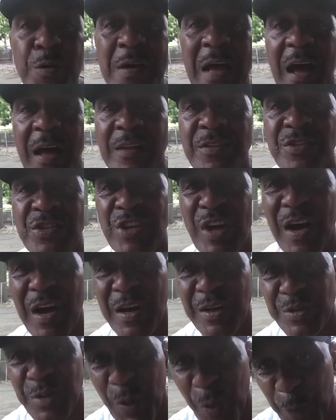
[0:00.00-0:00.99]
You got
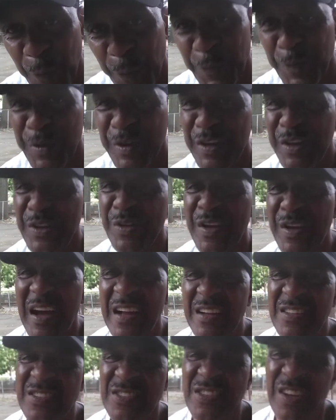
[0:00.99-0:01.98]
Charles Oakley. You
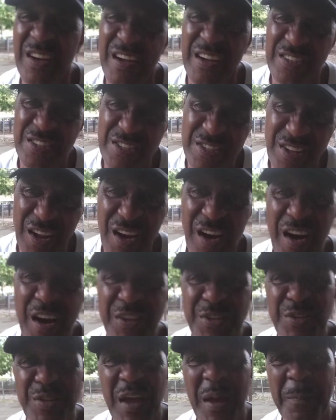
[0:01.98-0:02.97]
got John
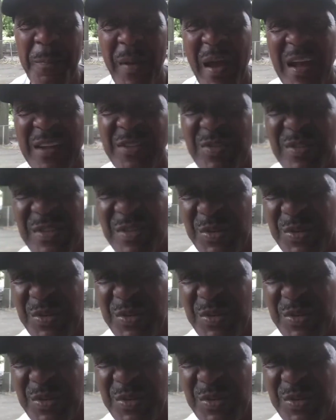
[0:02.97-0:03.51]
Starks. You got Patrick